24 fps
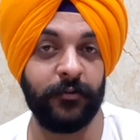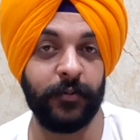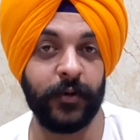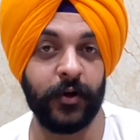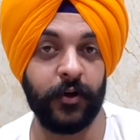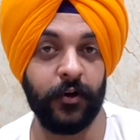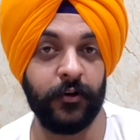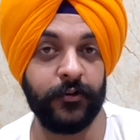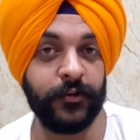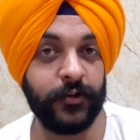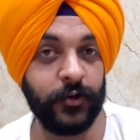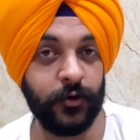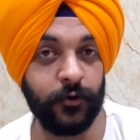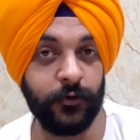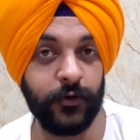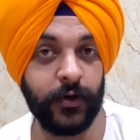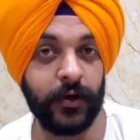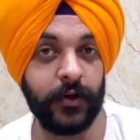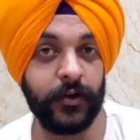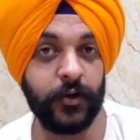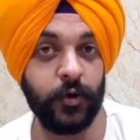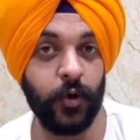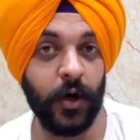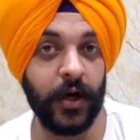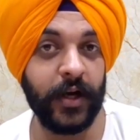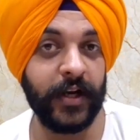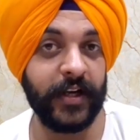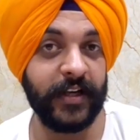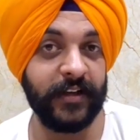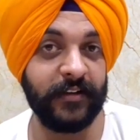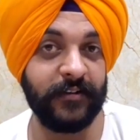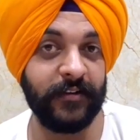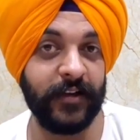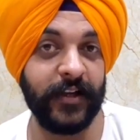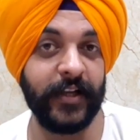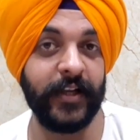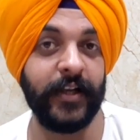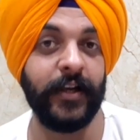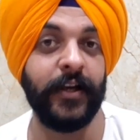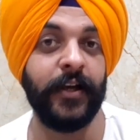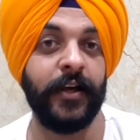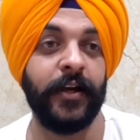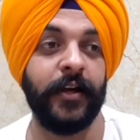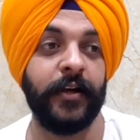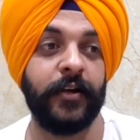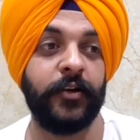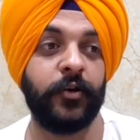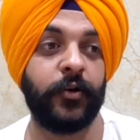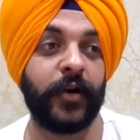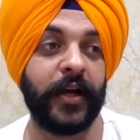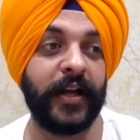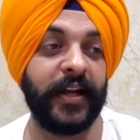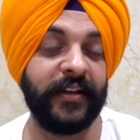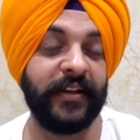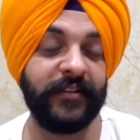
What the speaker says: because you can